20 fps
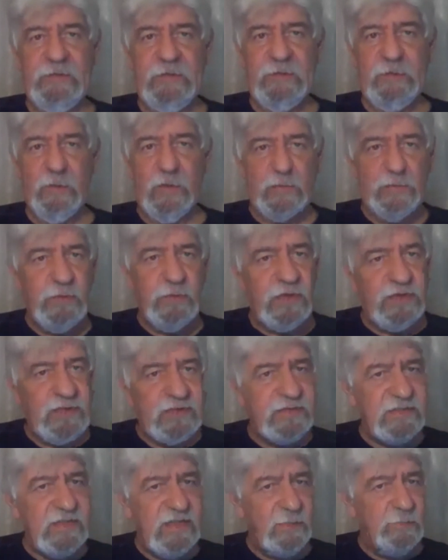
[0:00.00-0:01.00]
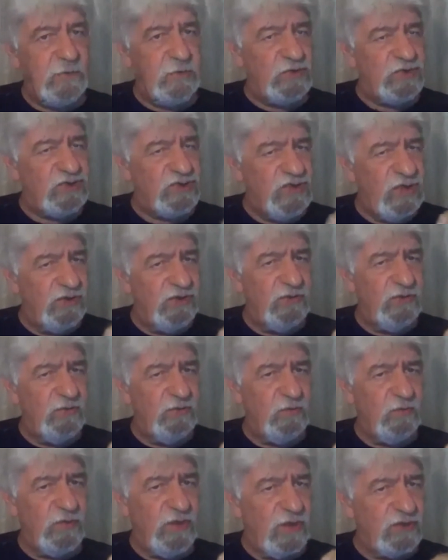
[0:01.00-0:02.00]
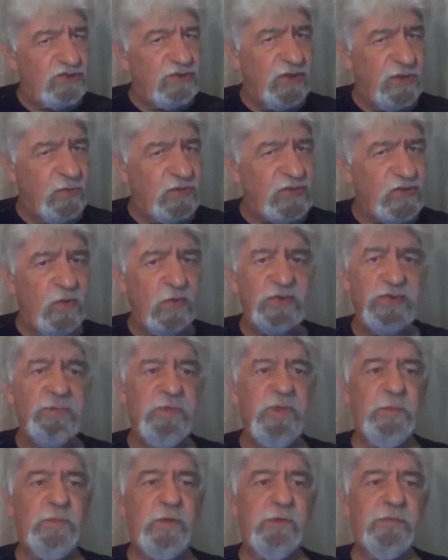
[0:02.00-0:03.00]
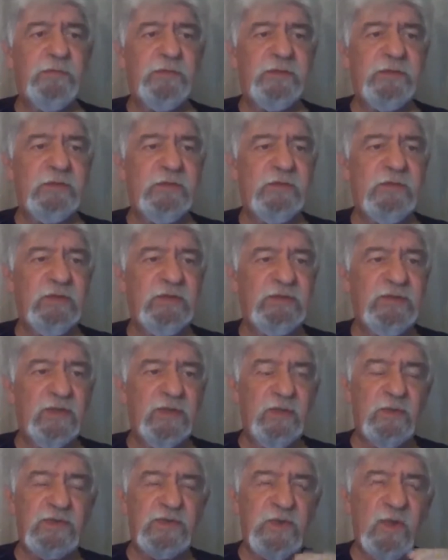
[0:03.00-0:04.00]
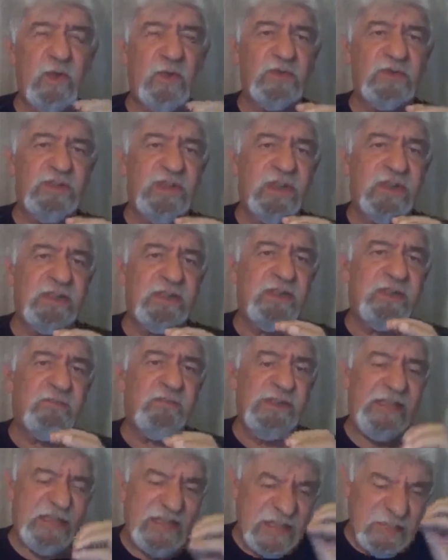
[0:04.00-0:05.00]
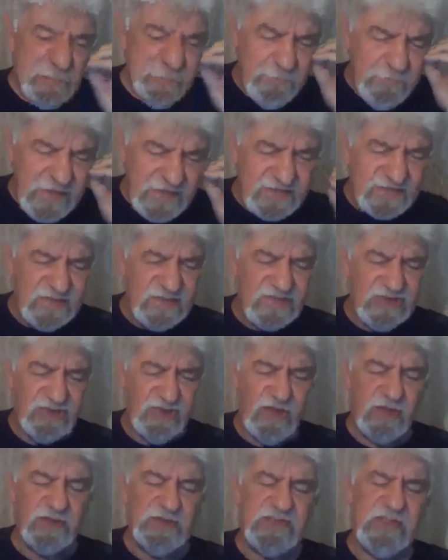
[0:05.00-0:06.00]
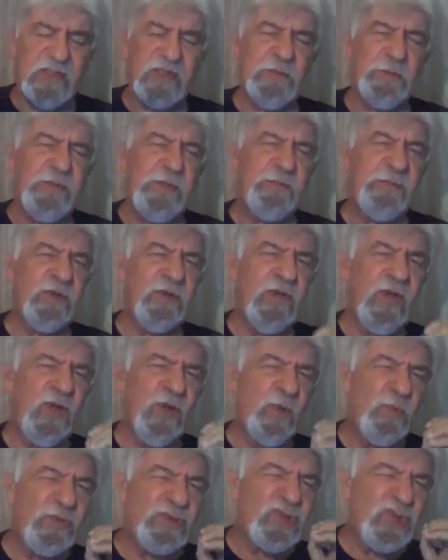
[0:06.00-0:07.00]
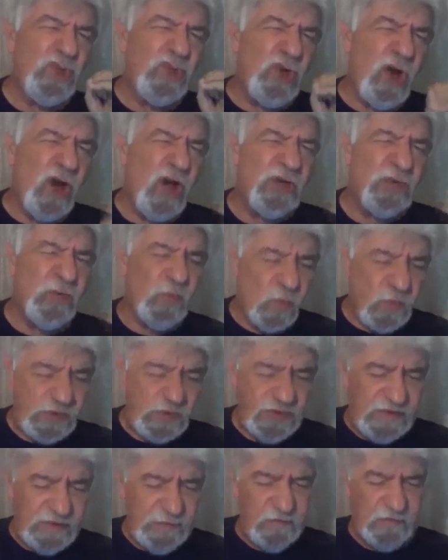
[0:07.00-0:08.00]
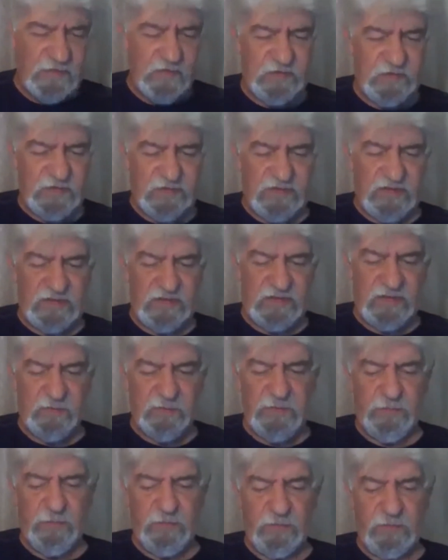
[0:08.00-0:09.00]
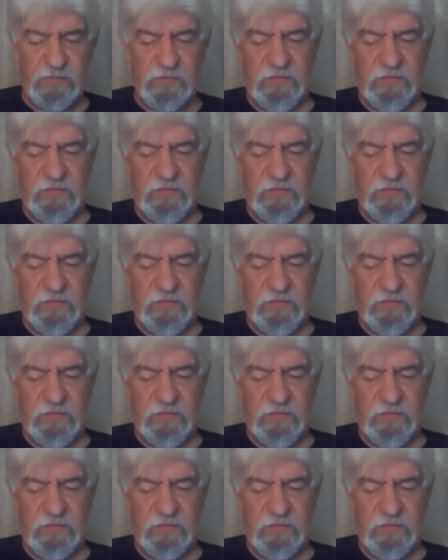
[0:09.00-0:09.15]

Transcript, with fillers: what we understand, because Jonah, Jonah was called to be a prophet. Jonah was called to go to Nineveh. He had a message to go and tell the people, which God wanted him to take to the people.